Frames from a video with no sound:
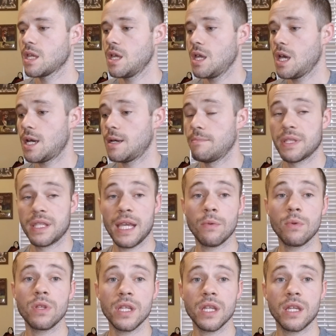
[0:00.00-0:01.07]
But that
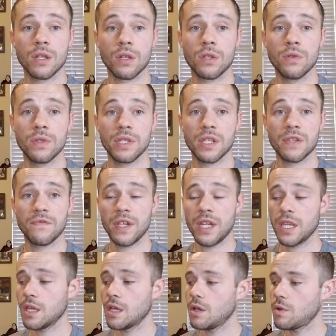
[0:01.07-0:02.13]
really concludes this
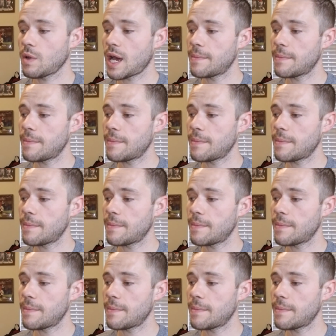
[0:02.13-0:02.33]
video.